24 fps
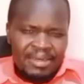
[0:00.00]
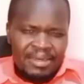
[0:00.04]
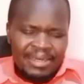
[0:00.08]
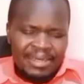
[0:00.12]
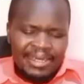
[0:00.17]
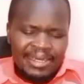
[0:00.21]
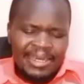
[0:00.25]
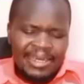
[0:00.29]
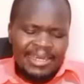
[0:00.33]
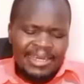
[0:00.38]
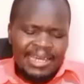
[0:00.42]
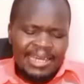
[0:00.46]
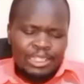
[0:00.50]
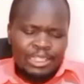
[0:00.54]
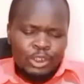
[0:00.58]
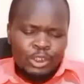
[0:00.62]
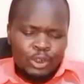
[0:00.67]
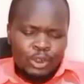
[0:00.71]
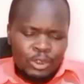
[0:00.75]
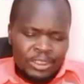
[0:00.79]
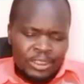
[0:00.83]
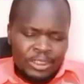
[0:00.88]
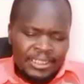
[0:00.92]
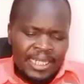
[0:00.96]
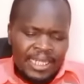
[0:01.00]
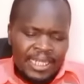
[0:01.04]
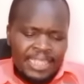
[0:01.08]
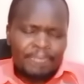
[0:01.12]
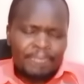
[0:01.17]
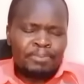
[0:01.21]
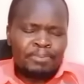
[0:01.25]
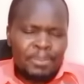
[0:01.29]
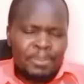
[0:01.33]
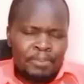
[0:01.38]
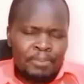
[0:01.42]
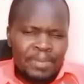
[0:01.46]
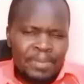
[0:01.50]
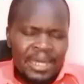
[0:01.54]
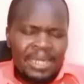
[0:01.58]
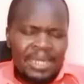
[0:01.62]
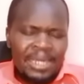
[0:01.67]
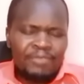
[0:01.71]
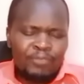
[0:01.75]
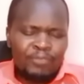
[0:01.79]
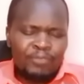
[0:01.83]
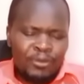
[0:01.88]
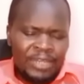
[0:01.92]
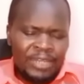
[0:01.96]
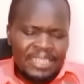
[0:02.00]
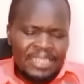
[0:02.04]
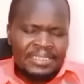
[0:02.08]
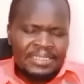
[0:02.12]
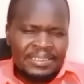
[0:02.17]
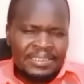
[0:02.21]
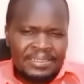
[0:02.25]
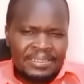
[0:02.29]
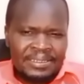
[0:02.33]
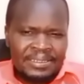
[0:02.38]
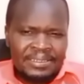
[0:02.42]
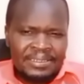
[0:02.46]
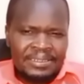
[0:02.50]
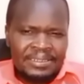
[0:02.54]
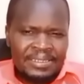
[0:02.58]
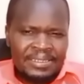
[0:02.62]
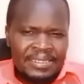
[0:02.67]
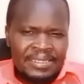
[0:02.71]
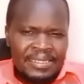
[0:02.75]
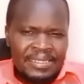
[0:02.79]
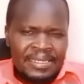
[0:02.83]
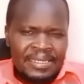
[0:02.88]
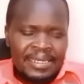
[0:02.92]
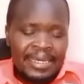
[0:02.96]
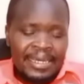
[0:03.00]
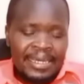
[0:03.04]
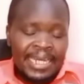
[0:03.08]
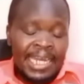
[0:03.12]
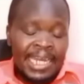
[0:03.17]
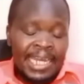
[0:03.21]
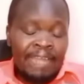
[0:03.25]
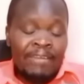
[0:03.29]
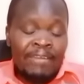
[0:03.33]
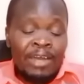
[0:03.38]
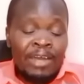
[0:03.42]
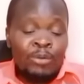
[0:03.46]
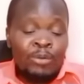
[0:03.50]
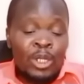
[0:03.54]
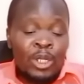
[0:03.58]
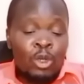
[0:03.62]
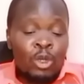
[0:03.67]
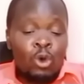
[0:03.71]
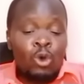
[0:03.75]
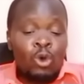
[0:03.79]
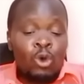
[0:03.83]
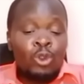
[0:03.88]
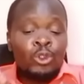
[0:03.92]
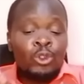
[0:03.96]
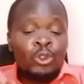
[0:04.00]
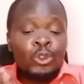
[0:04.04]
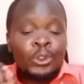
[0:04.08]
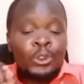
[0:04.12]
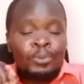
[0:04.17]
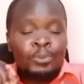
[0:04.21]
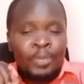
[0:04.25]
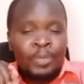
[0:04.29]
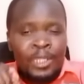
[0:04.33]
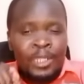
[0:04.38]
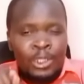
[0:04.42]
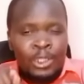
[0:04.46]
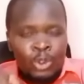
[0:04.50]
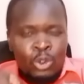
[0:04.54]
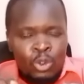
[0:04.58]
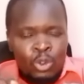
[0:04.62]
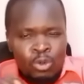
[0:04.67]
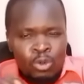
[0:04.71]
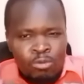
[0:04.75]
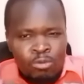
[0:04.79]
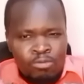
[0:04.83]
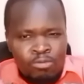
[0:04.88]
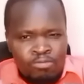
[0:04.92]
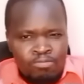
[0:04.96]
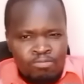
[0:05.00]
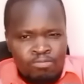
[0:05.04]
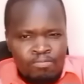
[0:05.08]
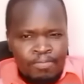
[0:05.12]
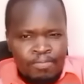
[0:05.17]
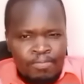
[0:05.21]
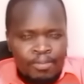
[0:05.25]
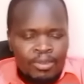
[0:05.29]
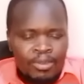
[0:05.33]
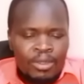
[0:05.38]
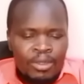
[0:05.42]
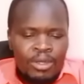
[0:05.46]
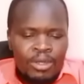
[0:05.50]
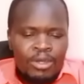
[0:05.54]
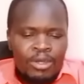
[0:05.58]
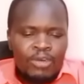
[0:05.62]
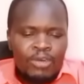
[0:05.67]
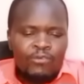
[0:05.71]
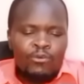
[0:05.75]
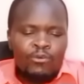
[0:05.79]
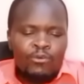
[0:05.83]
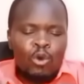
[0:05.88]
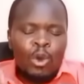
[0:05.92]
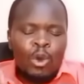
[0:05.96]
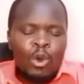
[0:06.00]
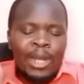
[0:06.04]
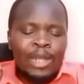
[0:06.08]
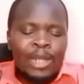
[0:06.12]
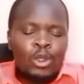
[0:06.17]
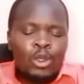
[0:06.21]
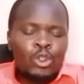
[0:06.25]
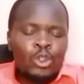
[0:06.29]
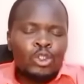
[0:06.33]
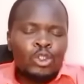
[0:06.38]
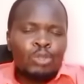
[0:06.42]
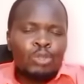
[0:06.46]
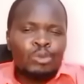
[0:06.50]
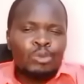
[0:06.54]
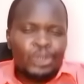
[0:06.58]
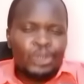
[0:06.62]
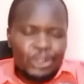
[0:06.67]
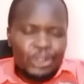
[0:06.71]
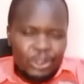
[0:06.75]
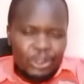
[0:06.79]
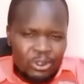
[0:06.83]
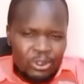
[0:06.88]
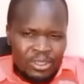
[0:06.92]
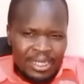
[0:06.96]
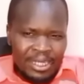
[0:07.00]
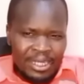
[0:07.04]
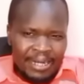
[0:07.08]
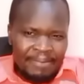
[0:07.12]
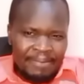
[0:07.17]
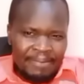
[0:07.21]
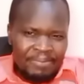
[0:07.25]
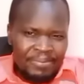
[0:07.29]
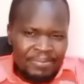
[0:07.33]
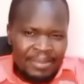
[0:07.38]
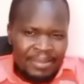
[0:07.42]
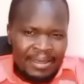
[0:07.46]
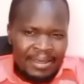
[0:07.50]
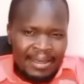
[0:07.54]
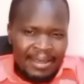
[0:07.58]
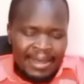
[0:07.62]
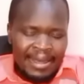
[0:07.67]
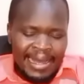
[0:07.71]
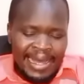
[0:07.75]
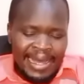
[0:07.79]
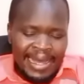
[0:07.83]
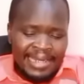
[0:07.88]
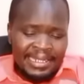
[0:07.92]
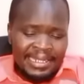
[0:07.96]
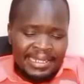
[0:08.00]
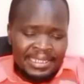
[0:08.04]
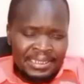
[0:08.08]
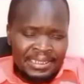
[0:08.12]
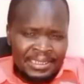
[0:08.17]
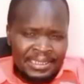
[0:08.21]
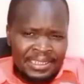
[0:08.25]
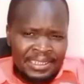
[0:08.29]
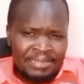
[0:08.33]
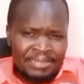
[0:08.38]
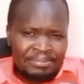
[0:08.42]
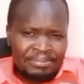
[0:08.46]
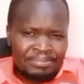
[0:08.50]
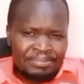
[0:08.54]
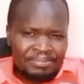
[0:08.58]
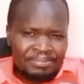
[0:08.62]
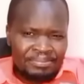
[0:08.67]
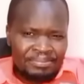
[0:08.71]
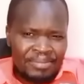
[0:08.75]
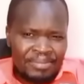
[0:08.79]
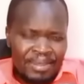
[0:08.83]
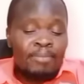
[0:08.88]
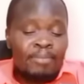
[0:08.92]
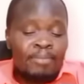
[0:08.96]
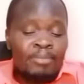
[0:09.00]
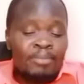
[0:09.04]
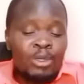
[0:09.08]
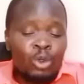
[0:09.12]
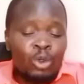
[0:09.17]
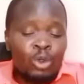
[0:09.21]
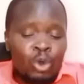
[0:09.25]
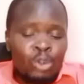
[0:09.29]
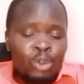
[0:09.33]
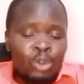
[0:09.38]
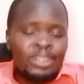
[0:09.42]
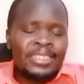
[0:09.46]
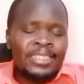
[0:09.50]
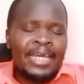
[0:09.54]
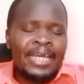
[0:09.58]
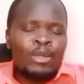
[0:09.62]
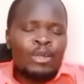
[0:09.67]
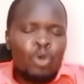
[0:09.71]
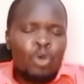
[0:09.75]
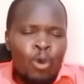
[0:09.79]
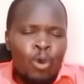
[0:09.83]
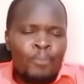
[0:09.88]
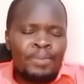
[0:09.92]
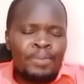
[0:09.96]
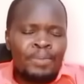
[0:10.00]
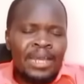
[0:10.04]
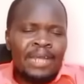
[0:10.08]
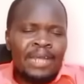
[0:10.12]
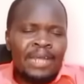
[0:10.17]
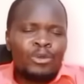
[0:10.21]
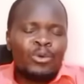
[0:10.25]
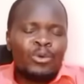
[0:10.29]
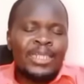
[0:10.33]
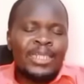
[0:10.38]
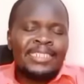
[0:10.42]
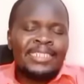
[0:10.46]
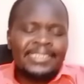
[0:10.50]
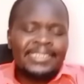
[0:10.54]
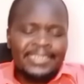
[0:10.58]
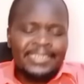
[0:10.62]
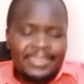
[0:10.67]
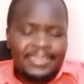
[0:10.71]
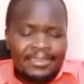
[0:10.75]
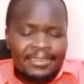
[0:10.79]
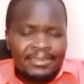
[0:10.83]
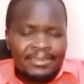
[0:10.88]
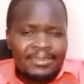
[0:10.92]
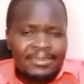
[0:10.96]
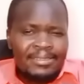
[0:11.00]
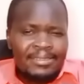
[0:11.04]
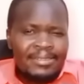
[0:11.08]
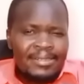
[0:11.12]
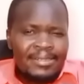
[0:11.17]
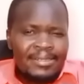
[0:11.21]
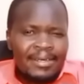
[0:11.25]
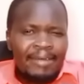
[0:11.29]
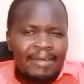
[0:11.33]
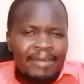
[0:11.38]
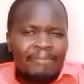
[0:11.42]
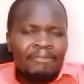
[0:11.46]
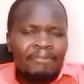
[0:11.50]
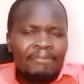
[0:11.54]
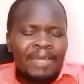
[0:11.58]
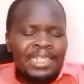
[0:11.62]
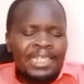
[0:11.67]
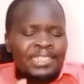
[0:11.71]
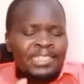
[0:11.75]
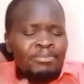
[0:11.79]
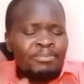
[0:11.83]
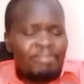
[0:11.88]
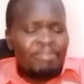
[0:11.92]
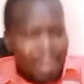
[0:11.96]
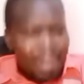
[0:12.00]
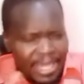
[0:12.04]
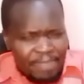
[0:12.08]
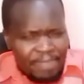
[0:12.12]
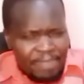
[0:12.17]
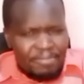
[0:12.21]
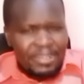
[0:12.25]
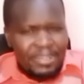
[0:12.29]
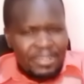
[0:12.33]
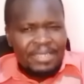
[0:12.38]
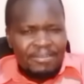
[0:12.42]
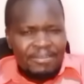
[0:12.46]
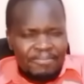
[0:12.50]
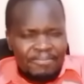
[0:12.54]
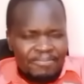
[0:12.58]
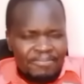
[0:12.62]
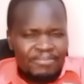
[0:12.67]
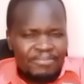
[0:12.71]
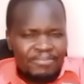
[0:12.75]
Kenyans should start preparing for that. And that will also spell doom for Kalonzo Musyoka and his team, because they are hoping and waiting that maybe